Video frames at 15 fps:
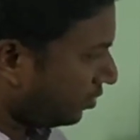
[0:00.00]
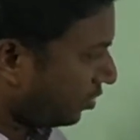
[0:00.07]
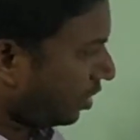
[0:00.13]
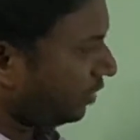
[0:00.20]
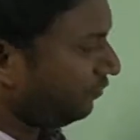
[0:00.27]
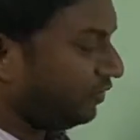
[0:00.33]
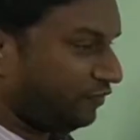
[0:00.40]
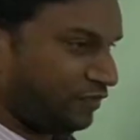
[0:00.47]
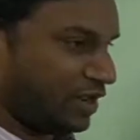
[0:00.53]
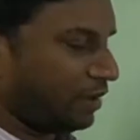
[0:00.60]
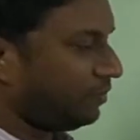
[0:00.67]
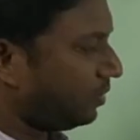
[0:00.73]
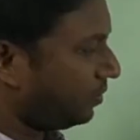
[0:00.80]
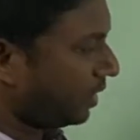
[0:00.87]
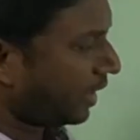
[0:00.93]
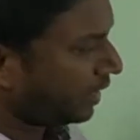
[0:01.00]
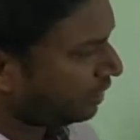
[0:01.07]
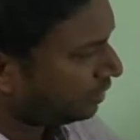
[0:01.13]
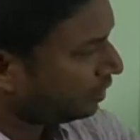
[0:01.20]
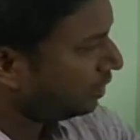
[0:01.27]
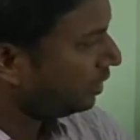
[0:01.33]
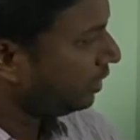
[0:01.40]
drawn 50 mm
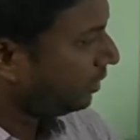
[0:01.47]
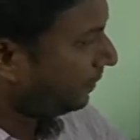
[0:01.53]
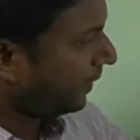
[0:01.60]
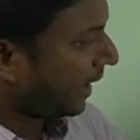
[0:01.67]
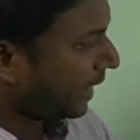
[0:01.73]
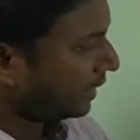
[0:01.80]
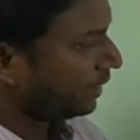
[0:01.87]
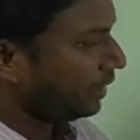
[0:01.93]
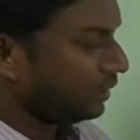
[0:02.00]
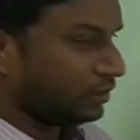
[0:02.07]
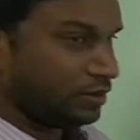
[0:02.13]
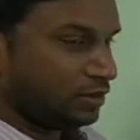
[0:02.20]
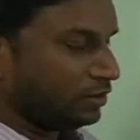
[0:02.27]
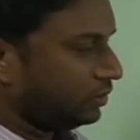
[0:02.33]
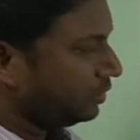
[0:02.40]
line parallel.